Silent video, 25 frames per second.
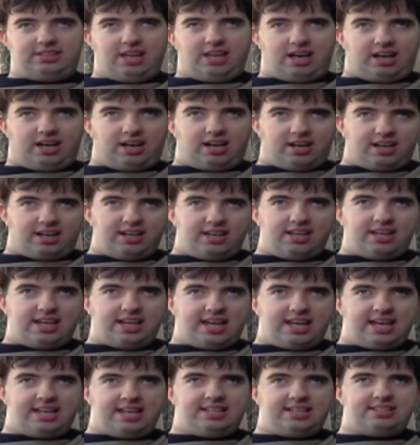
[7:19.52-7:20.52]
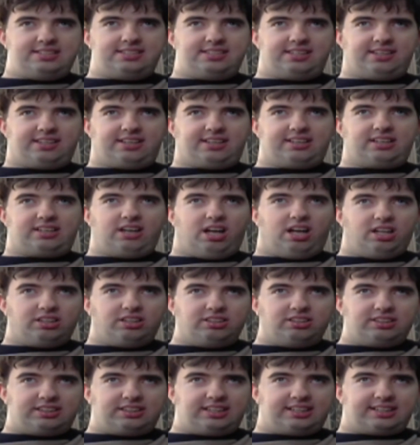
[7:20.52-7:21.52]
higher end, like
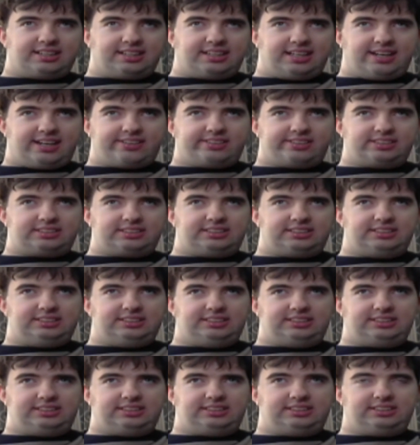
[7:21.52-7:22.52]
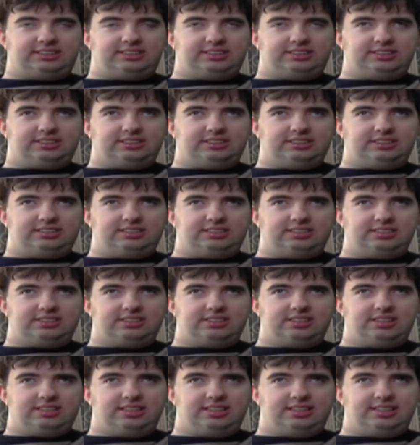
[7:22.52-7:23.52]
Hulk characters,
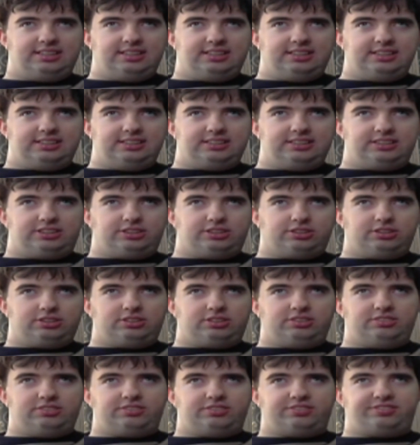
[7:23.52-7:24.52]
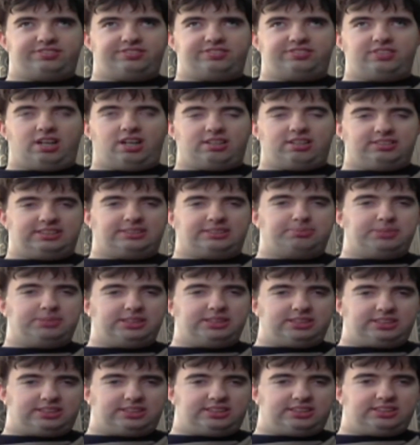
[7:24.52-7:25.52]
sort of
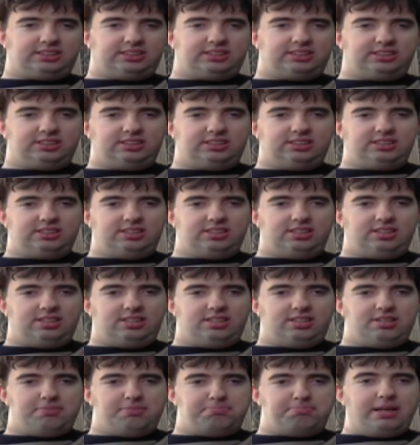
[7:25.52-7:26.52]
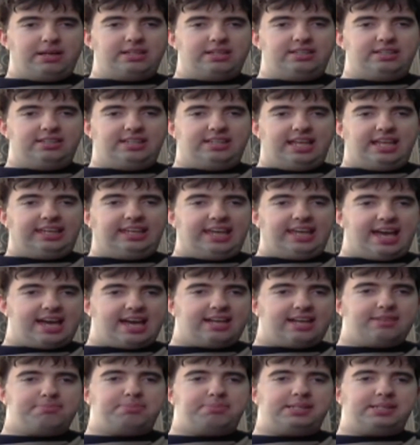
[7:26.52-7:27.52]
ultimates, but they
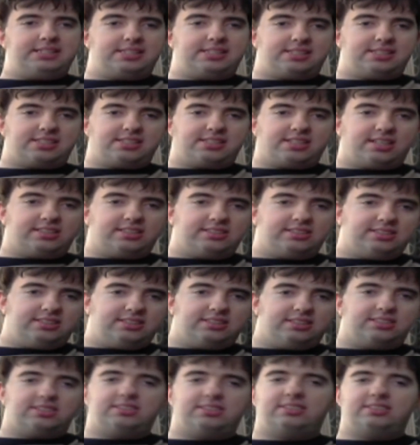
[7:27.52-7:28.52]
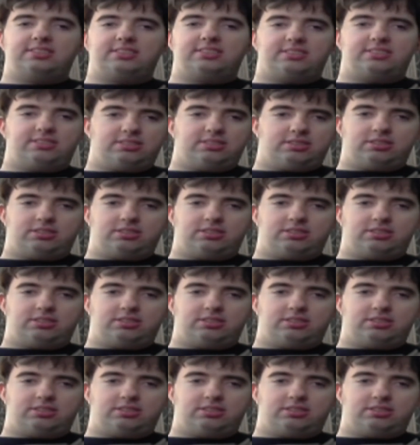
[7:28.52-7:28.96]
can be stunned and